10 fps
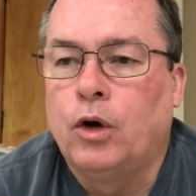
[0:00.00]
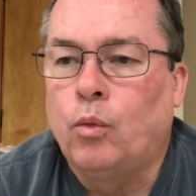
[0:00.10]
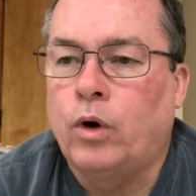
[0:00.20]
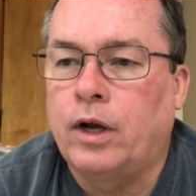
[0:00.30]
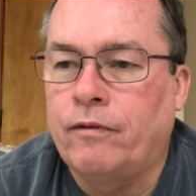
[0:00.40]

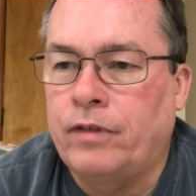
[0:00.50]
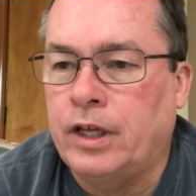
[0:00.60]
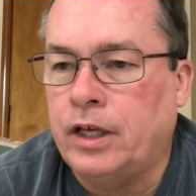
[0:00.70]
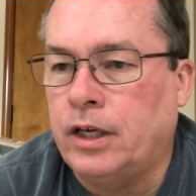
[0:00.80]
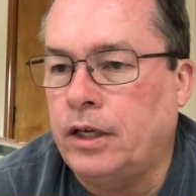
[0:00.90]
one of
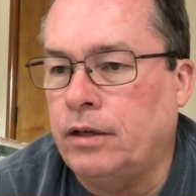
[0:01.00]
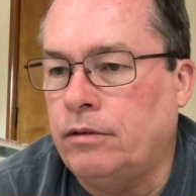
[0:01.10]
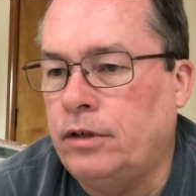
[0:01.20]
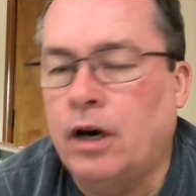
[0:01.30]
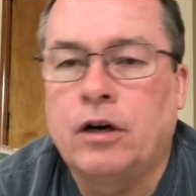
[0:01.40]
the
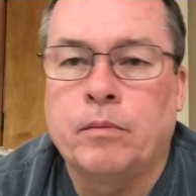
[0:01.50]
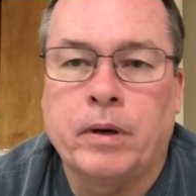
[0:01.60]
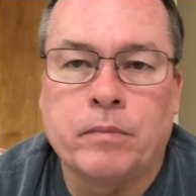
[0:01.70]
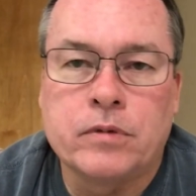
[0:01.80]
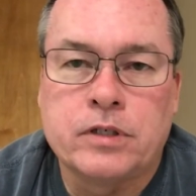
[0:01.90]
younger
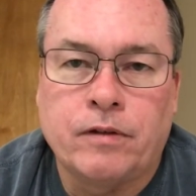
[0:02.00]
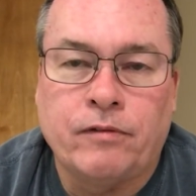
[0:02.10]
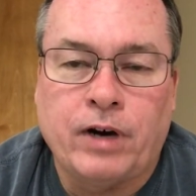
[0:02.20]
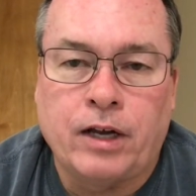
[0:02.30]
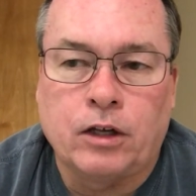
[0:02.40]
members of the
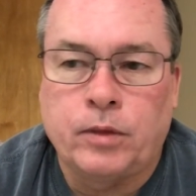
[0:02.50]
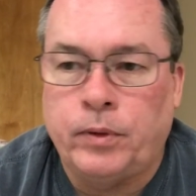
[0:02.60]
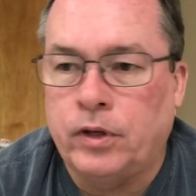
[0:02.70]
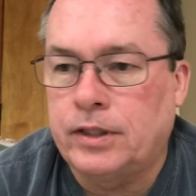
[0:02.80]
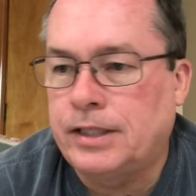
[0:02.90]
vinyl
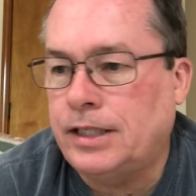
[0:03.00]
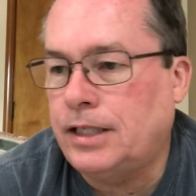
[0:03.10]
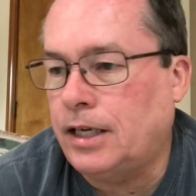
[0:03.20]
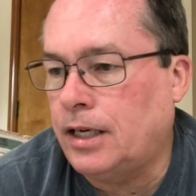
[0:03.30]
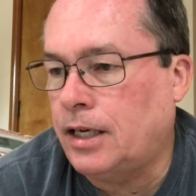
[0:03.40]
community,